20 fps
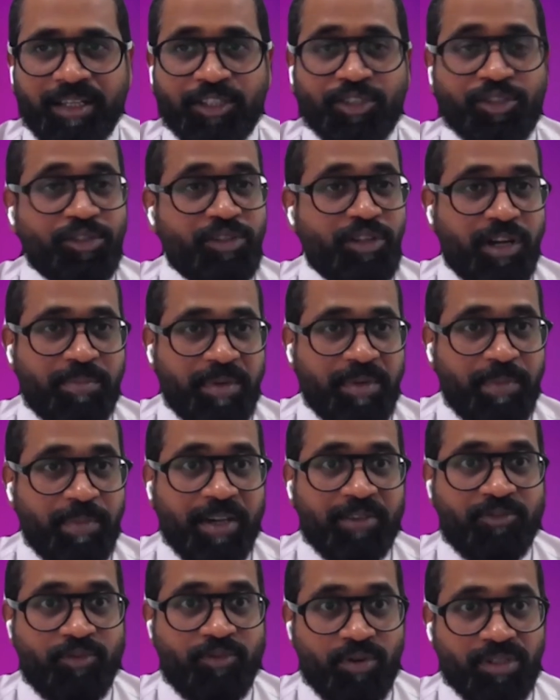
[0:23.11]
it should not be
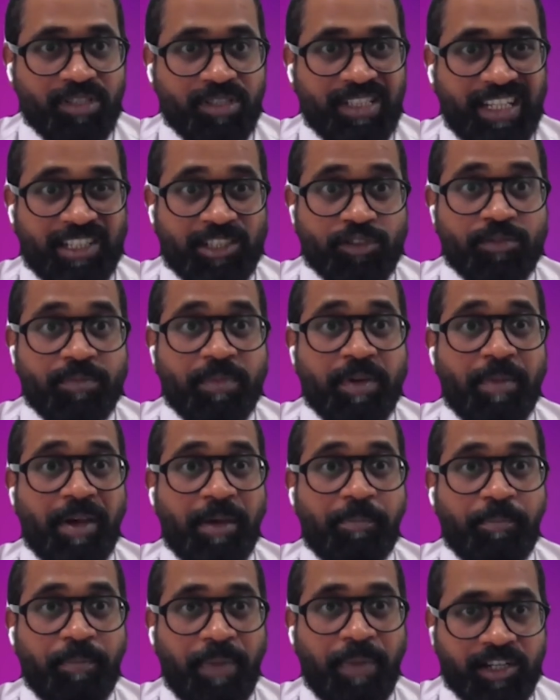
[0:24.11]
by force, it should be
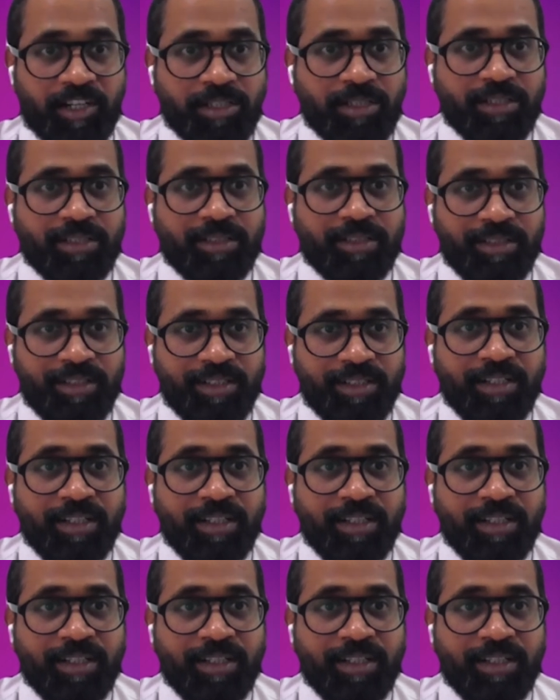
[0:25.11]
by passion.